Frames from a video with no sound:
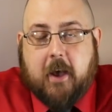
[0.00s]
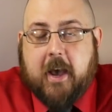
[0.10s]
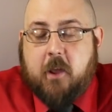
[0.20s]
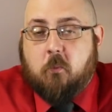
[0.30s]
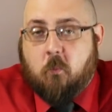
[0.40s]

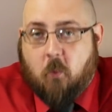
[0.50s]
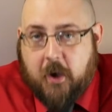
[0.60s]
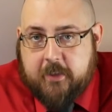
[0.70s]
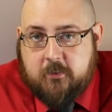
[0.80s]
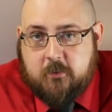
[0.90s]
I
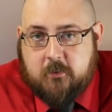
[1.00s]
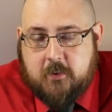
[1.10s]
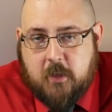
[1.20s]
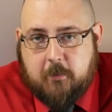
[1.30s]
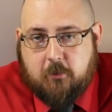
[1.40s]
was the
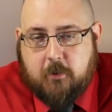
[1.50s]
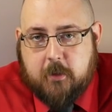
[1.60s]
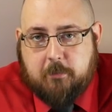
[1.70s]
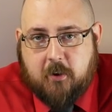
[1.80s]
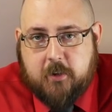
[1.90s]

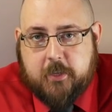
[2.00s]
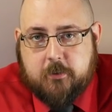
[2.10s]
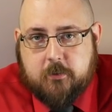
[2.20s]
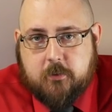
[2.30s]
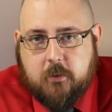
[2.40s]
Democratic Party,
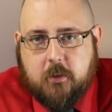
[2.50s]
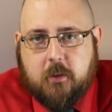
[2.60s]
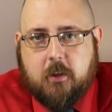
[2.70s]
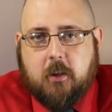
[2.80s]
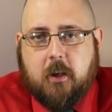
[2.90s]

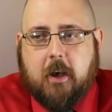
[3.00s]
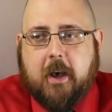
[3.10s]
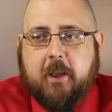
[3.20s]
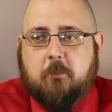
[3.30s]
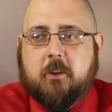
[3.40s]

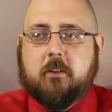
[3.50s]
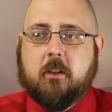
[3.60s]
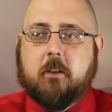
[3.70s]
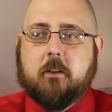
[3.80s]
I would